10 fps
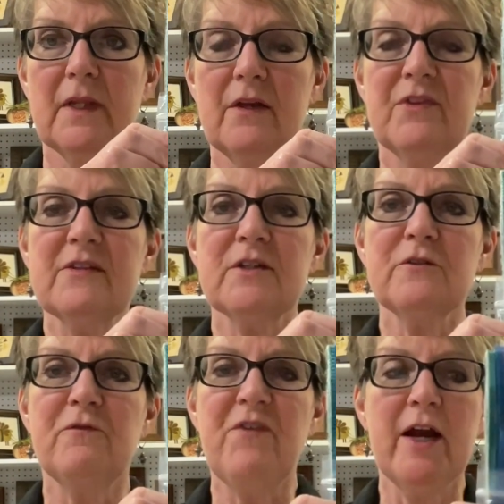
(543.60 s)
This
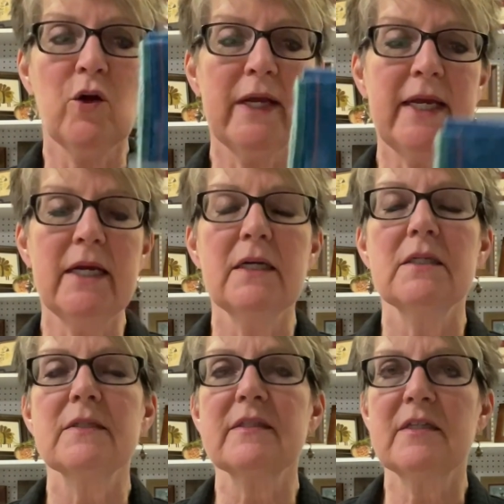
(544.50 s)
is very
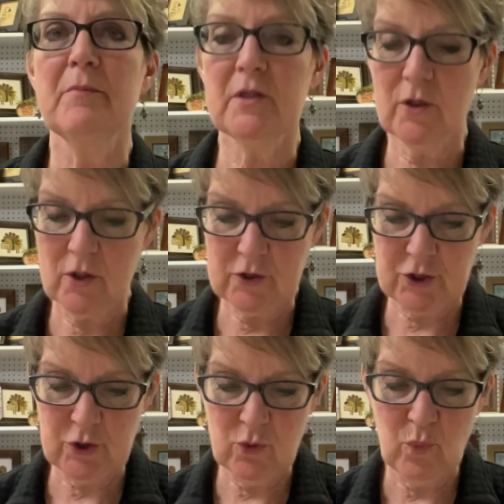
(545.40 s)
similar
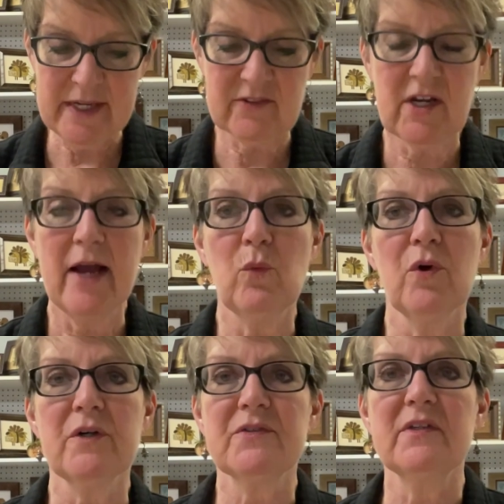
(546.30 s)
to Weeks Dye
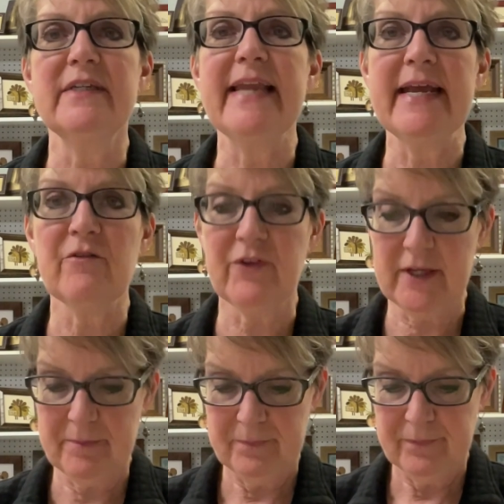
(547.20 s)
Works Navy,